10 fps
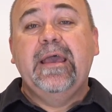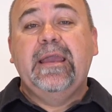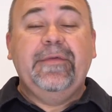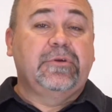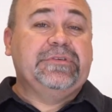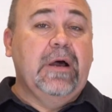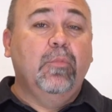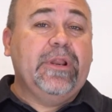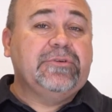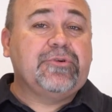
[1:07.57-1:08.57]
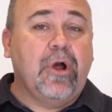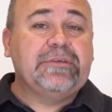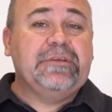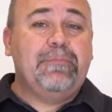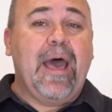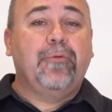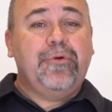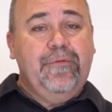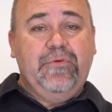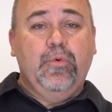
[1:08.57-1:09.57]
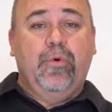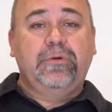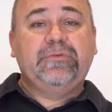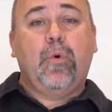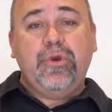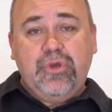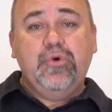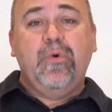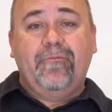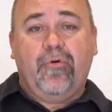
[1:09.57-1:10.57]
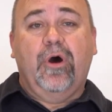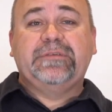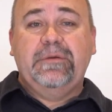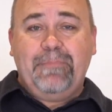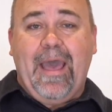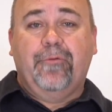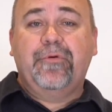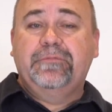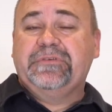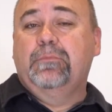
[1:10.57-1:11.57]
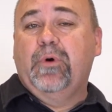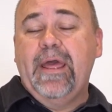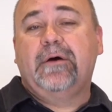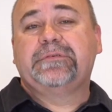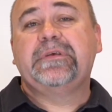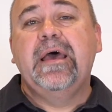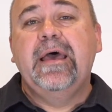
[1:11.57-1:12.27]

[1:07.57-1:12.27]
Either someone has crossed a boundary of yours, or you have crossed a boundary of someone else.